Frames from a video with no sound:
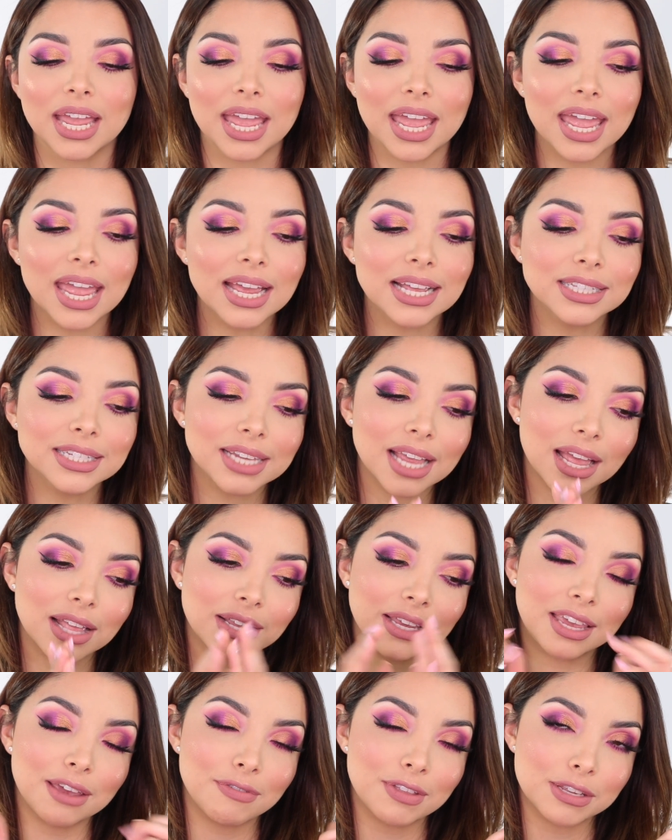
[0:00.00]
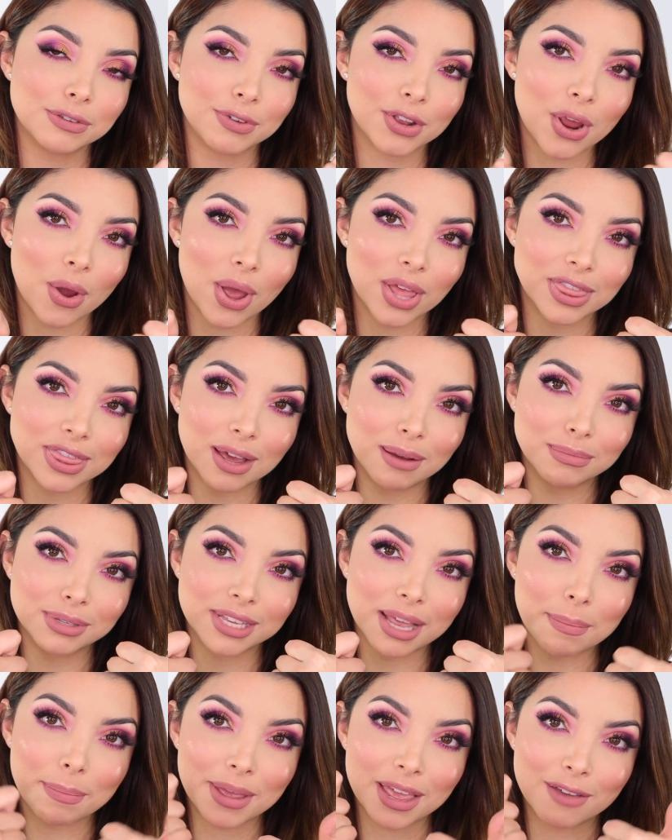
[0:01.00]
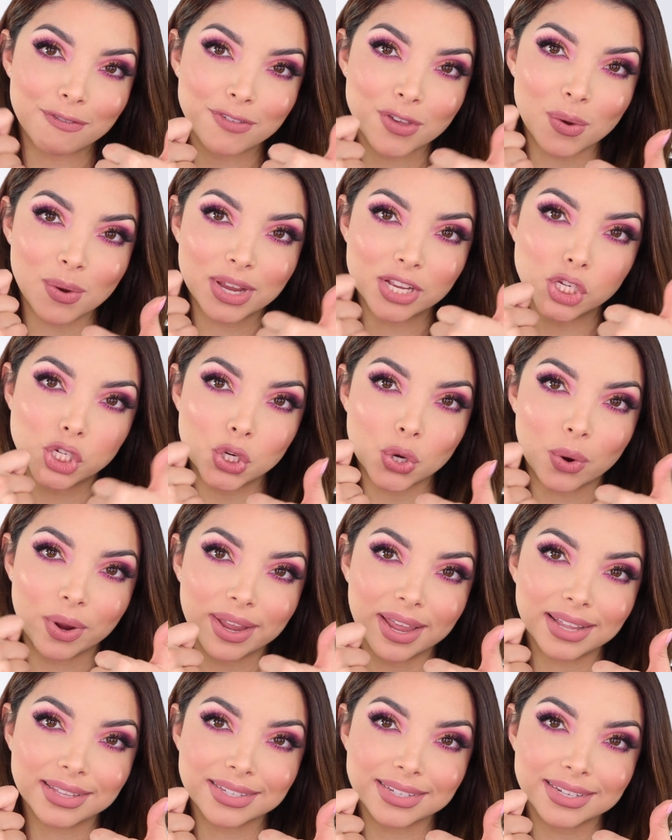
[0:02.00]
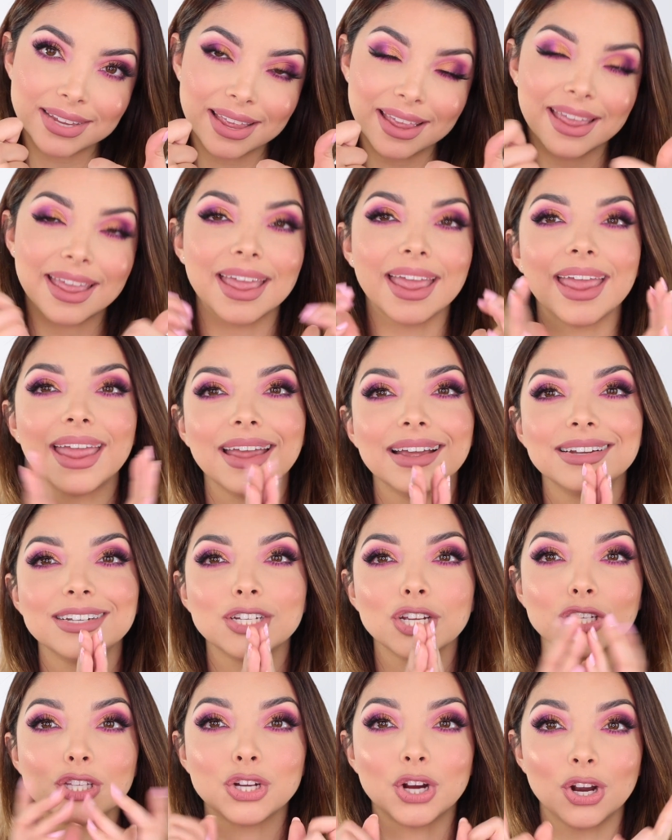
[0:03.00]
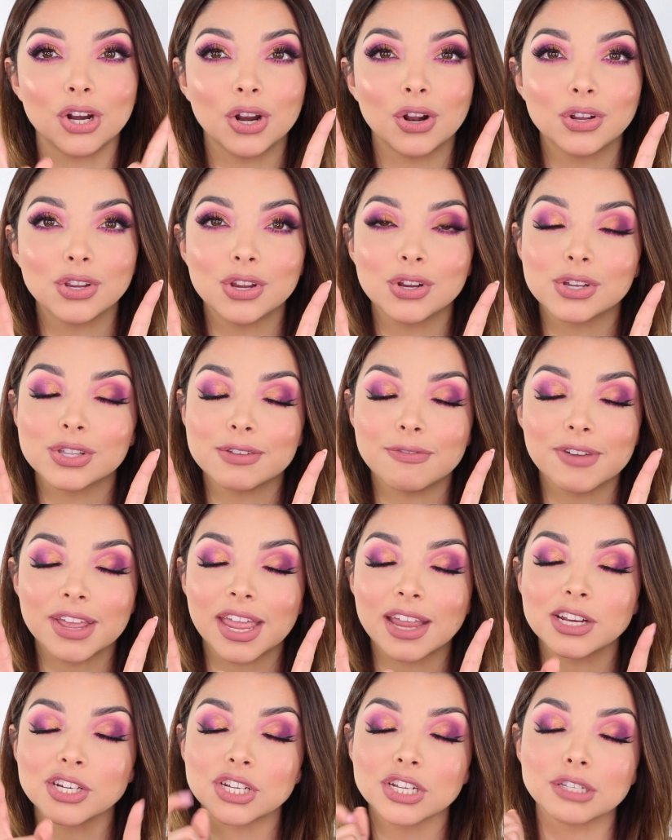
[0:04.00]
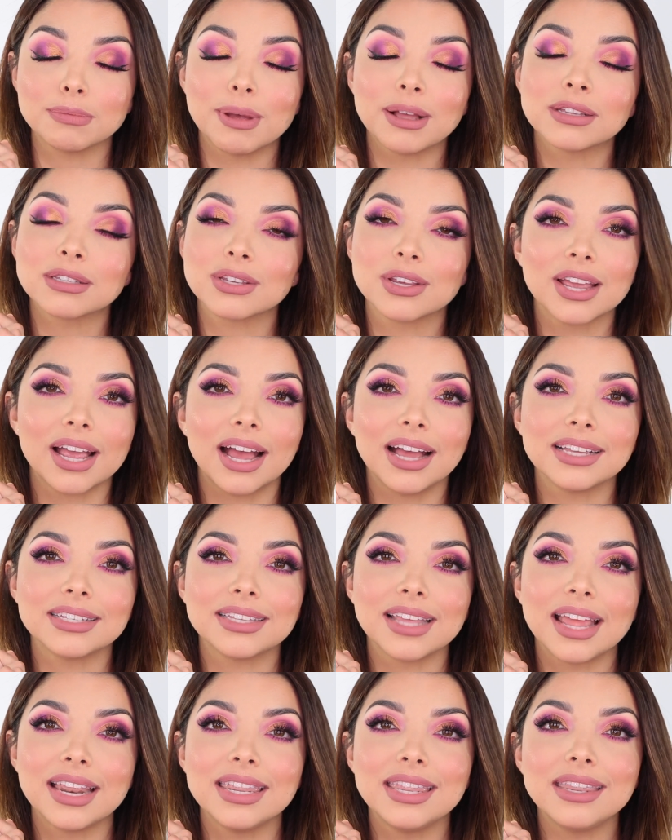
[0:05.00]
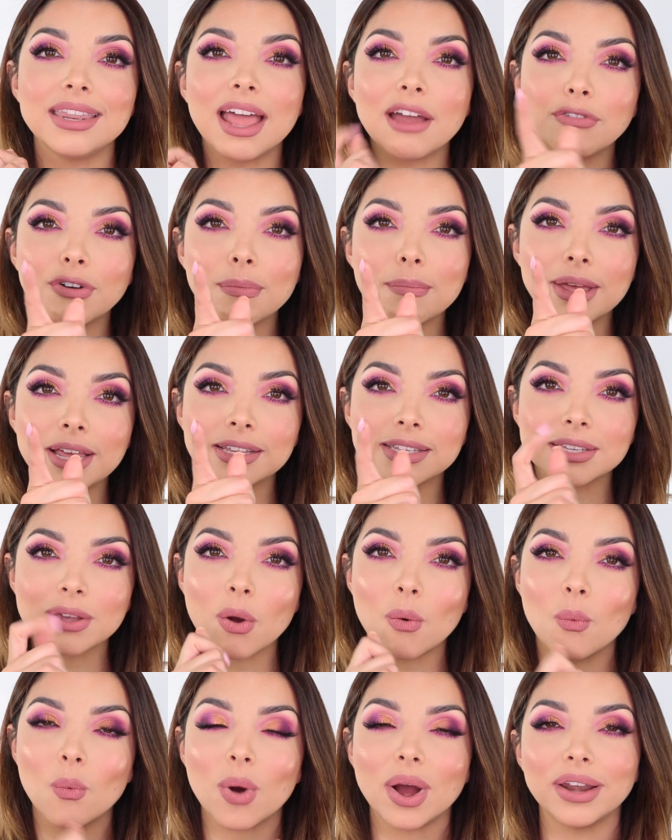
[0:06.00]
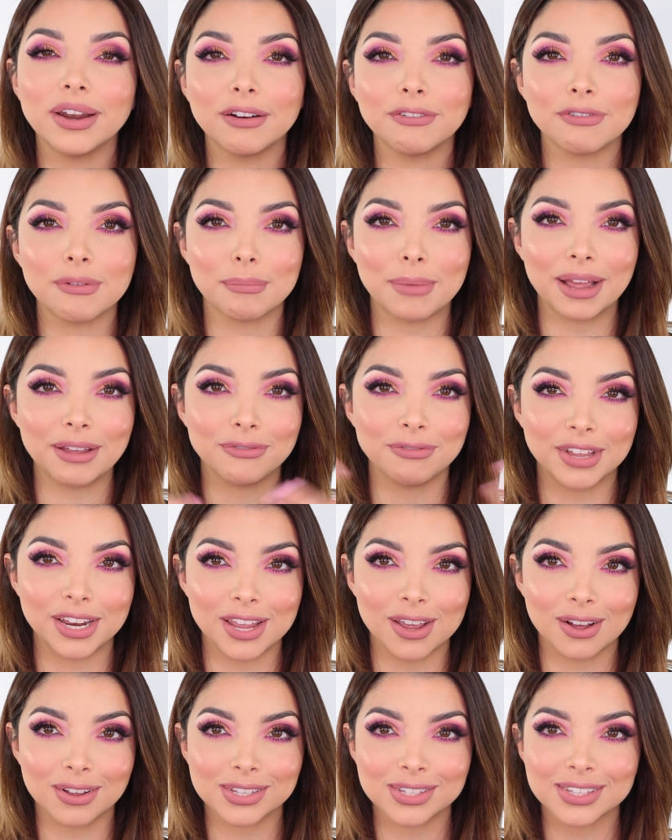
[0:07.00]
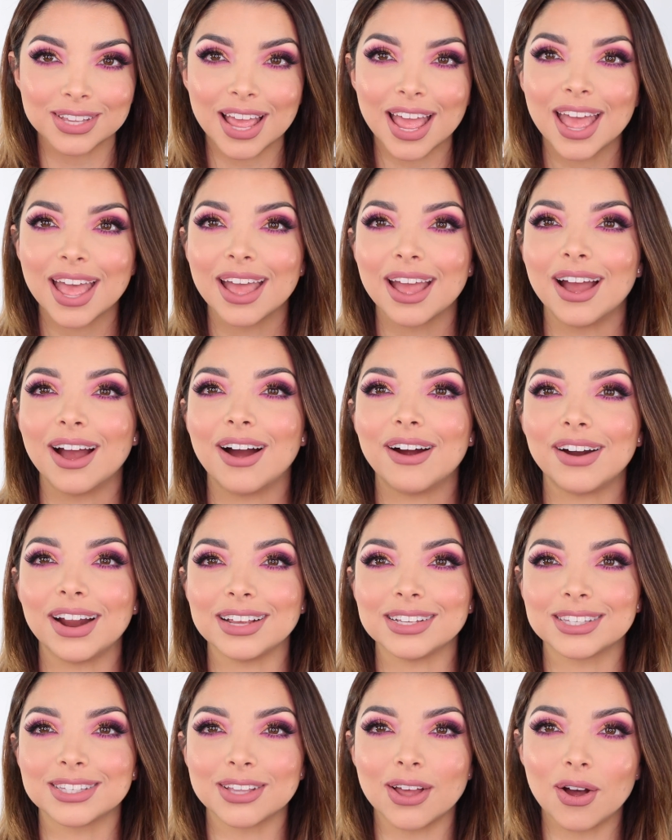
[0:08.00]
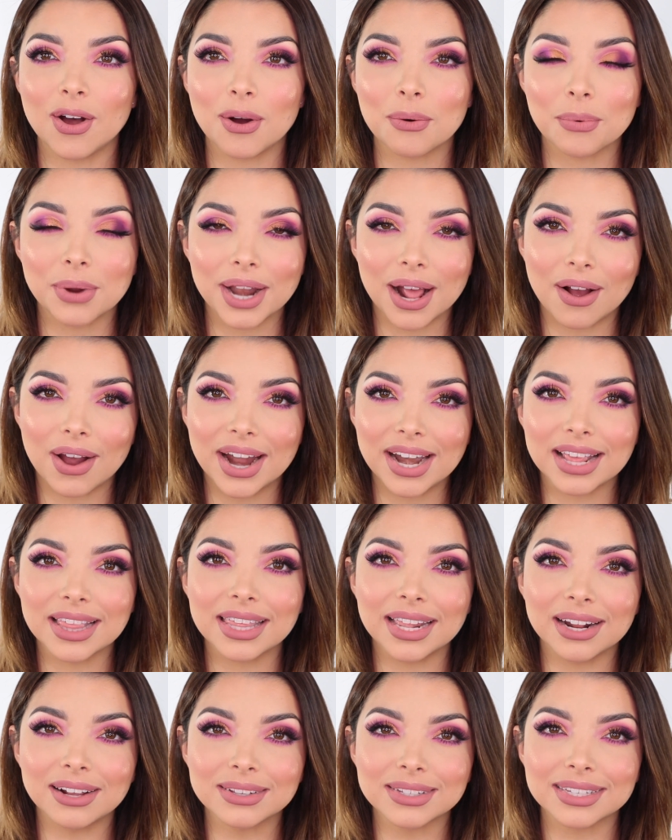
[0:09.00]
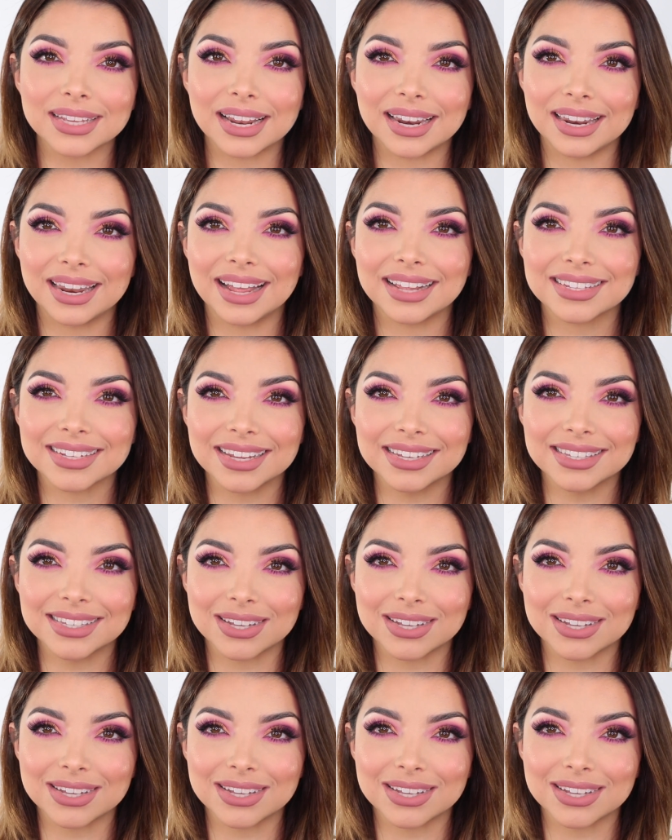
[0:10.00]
and give this video a thumbs up if you enjoy it, and turn on your notifications bell so you guys never miss one of my videos. All right, so without anything else, let's get